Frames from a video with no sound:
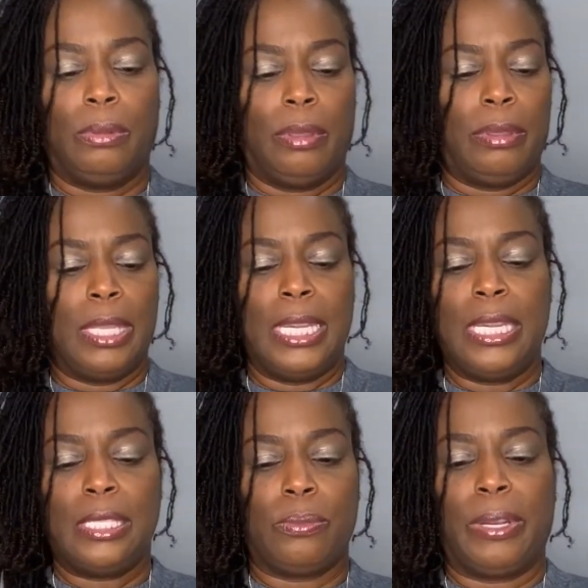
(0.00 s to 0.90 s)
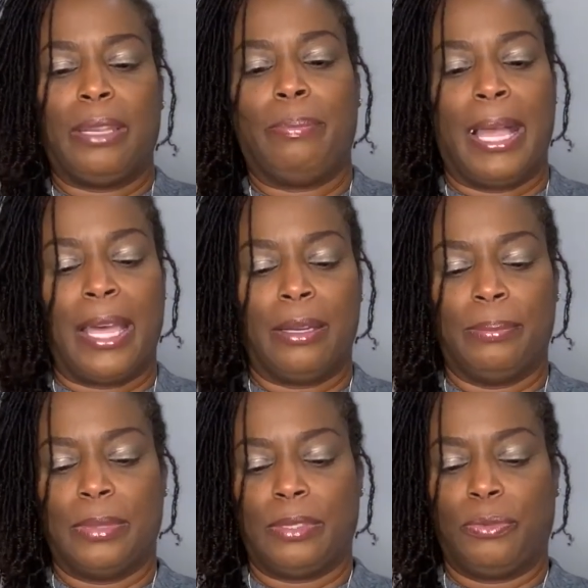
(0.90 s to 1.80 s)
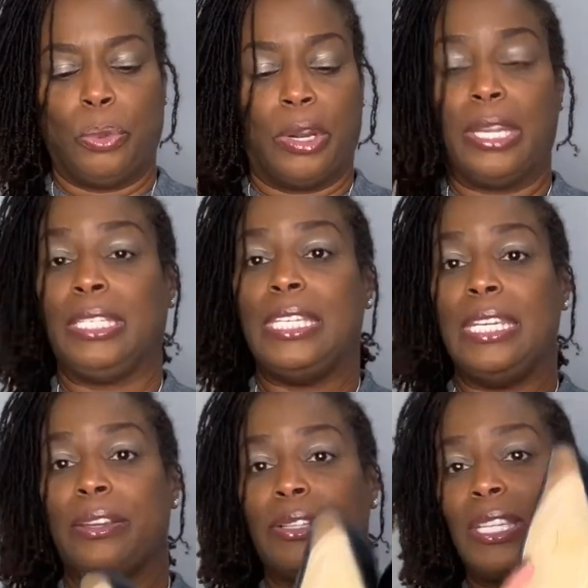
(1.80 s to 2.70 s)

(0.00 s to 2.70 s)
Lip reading: these red bottoms for years.